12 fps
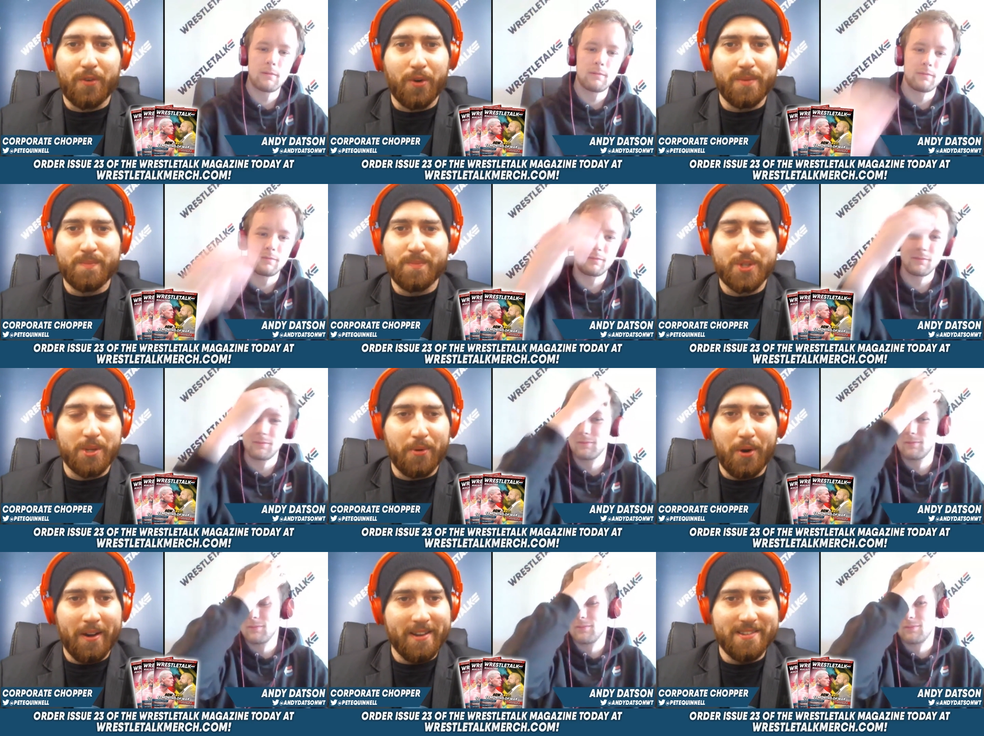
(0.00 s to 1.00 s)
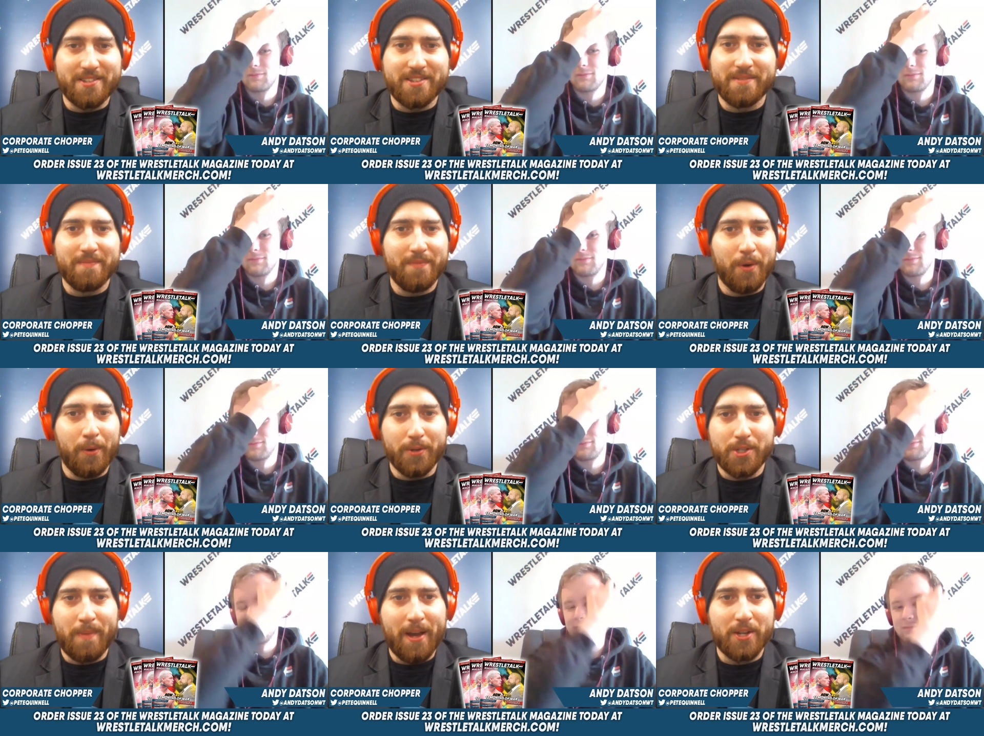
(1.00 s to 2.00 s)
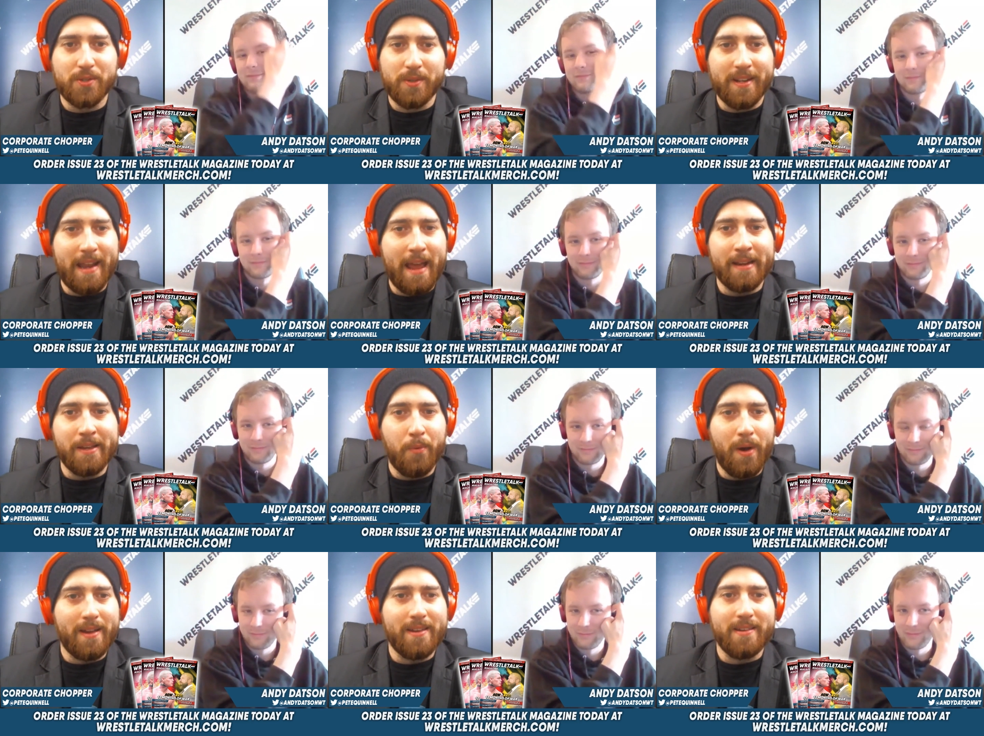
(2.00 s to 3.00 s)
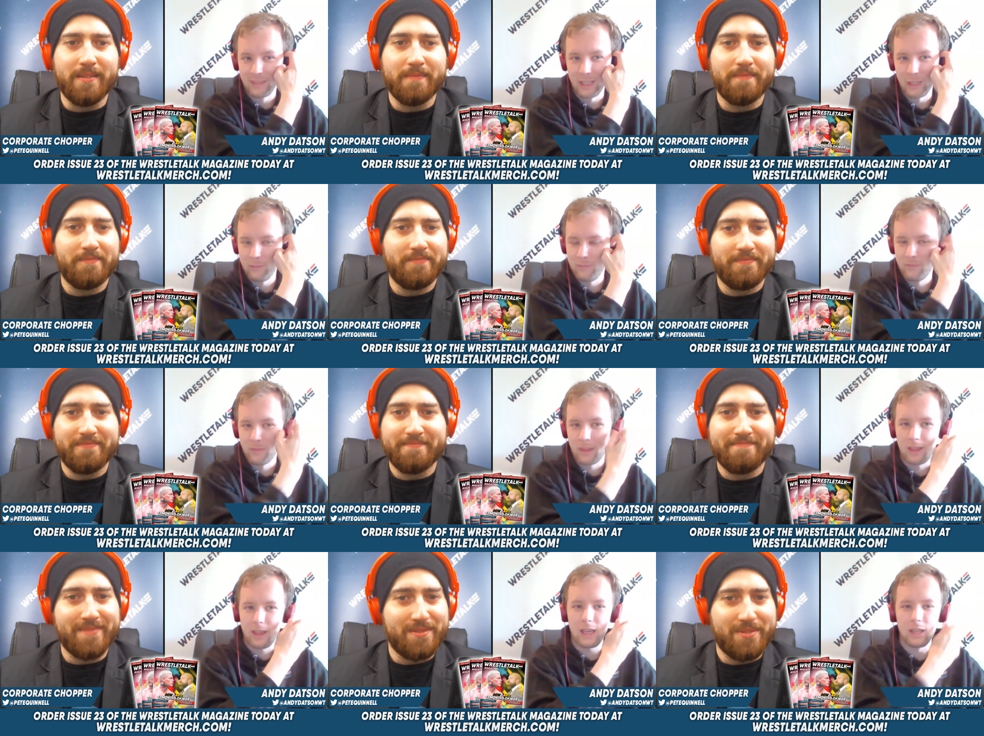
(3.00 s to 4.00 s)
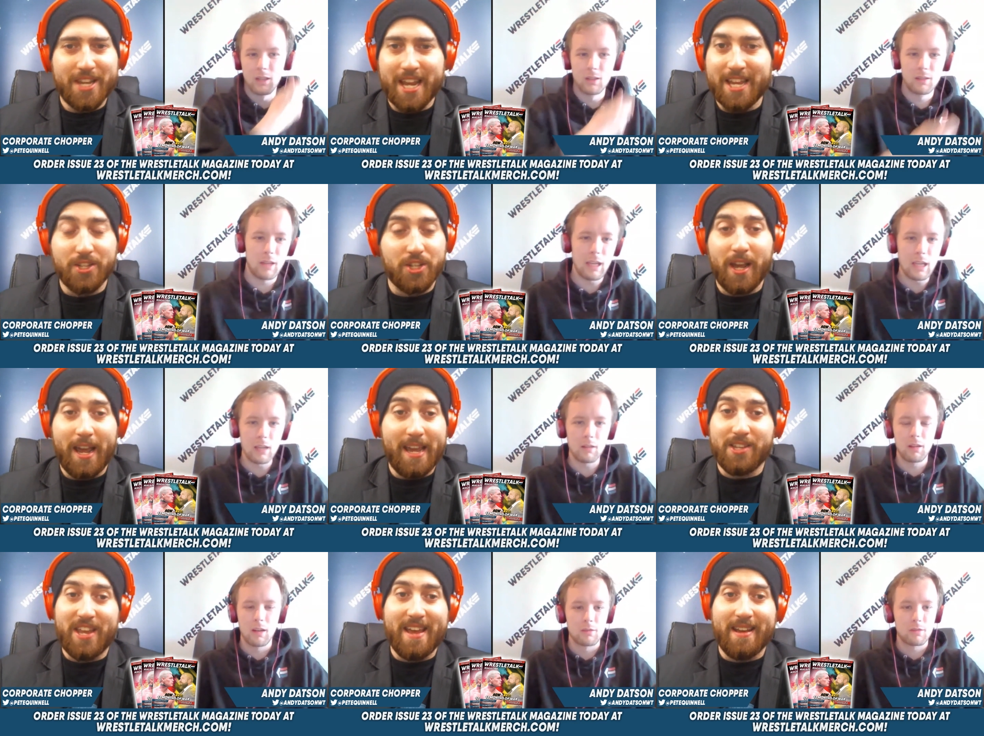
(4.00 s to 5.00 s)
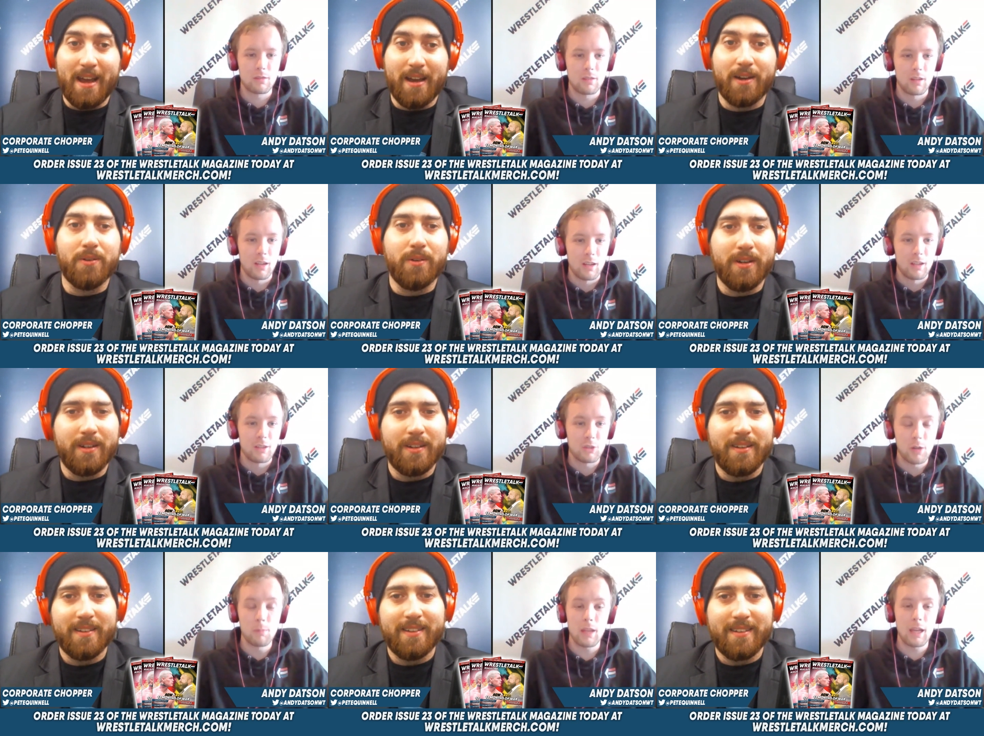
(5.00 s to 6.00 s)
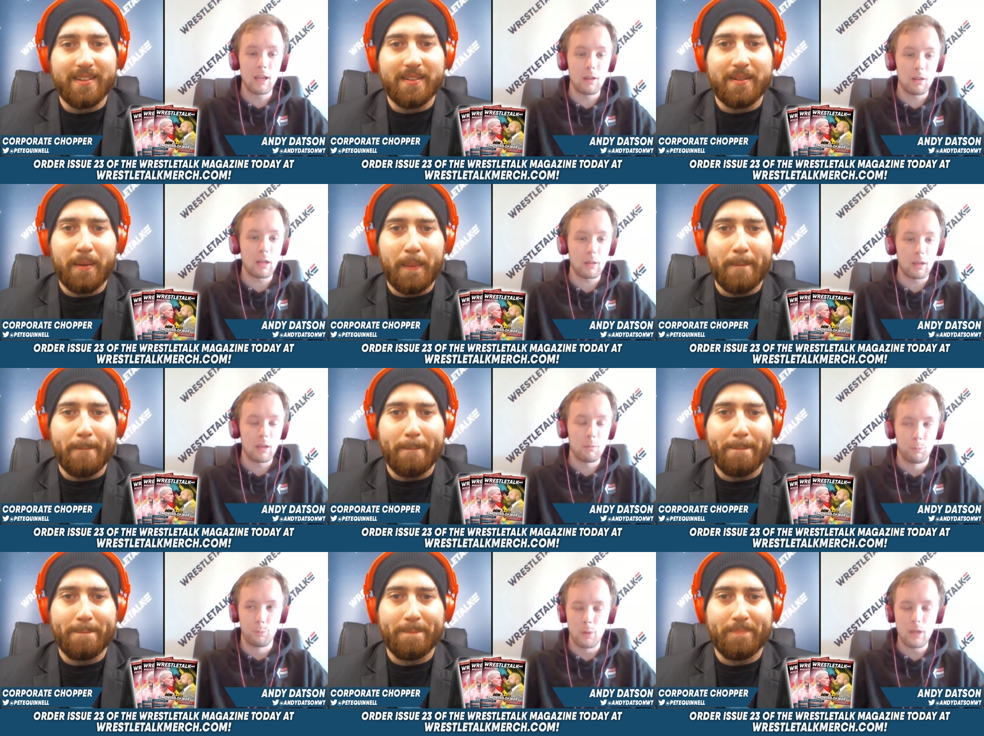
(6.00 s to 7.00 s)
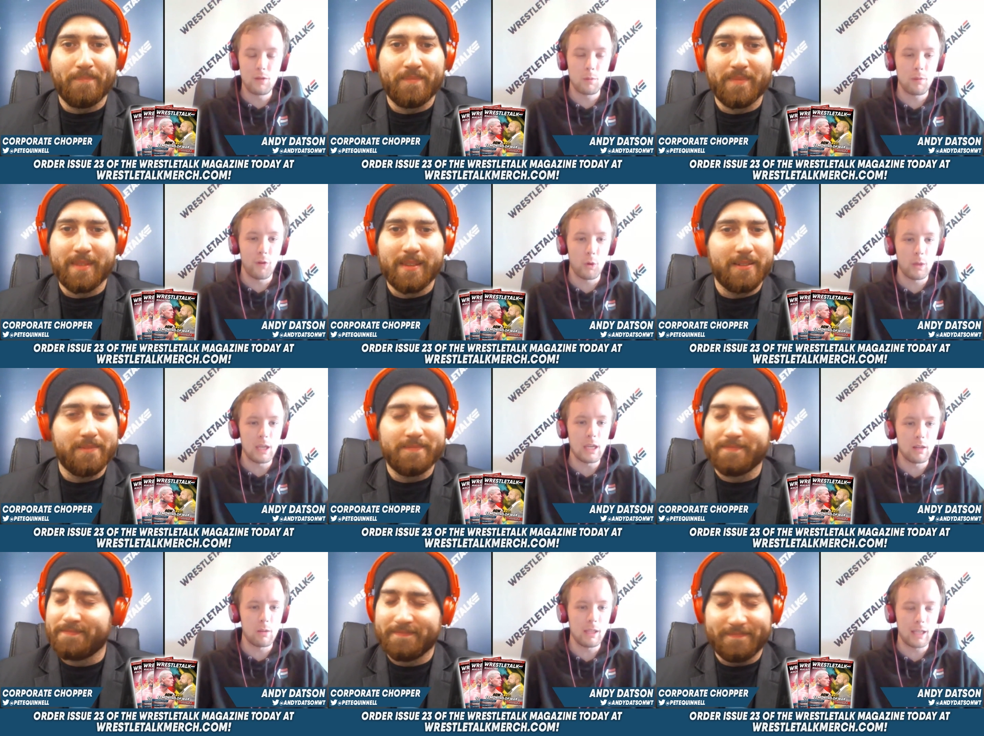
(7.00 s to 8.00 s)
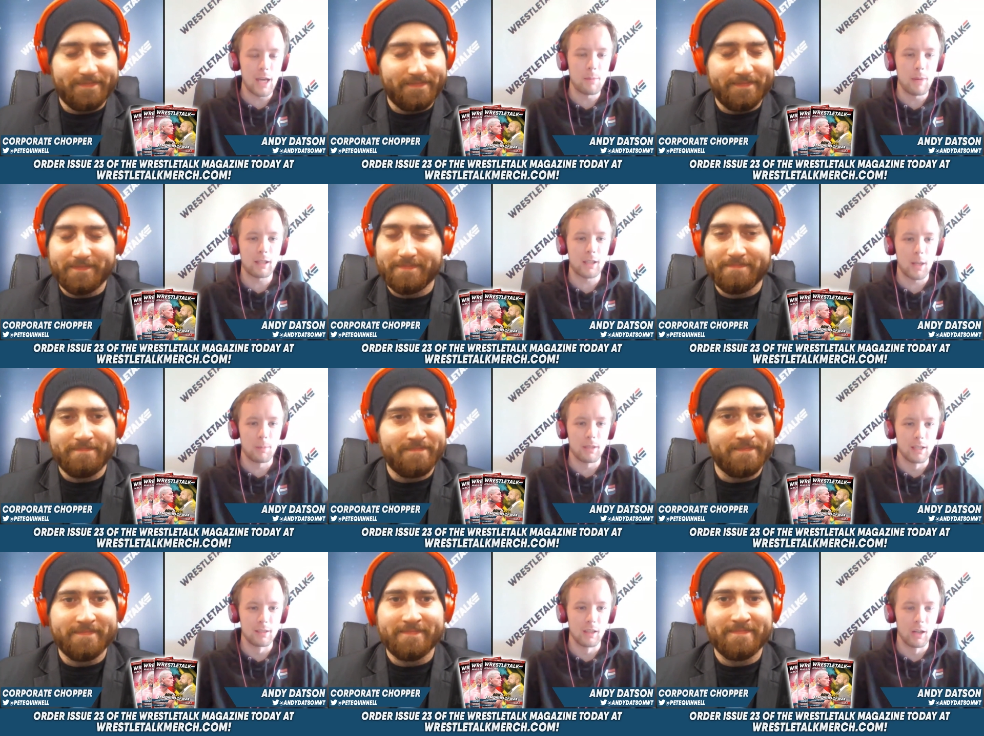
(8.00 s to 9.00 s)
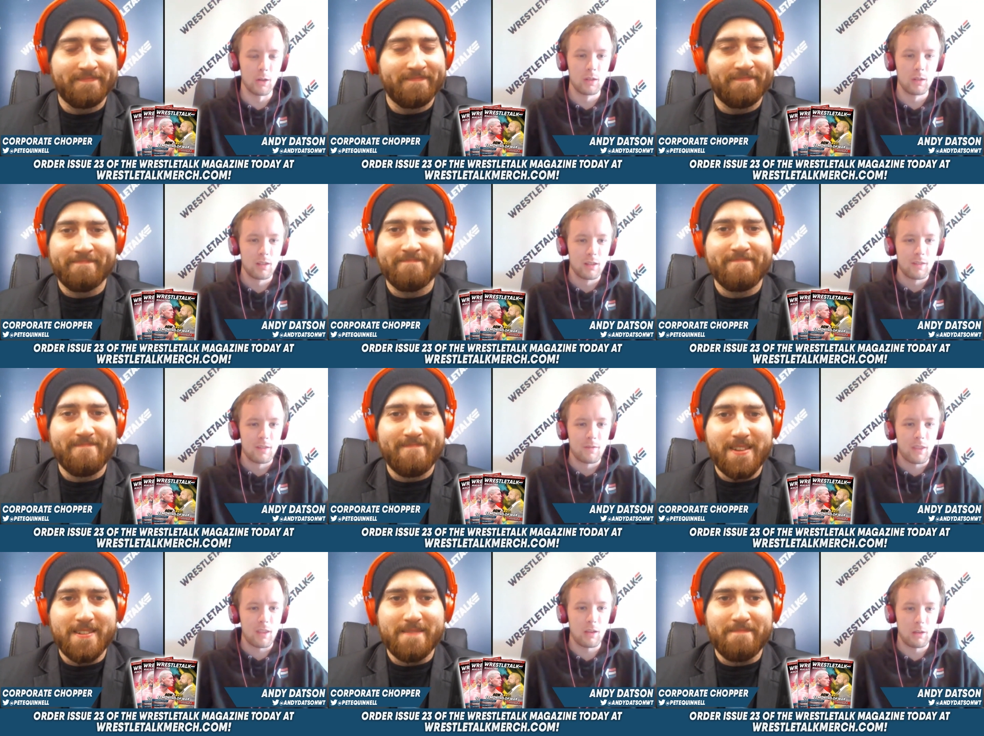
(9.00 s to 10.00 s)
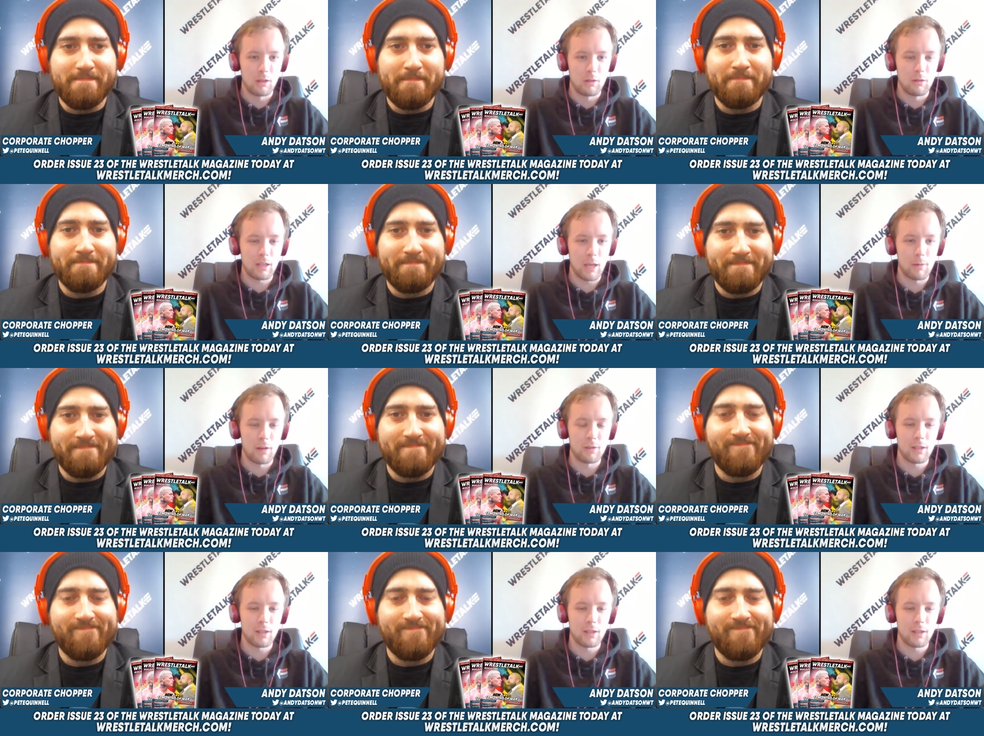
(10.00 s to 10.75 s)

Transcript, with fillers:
Speaker 1: for a surprise or special in any way. No. Hey, he's, they, he's
Speaker 2: here now. Do you remember they like even before he? You know, he came back a couple of years ago. Yeah, uh, uh came out of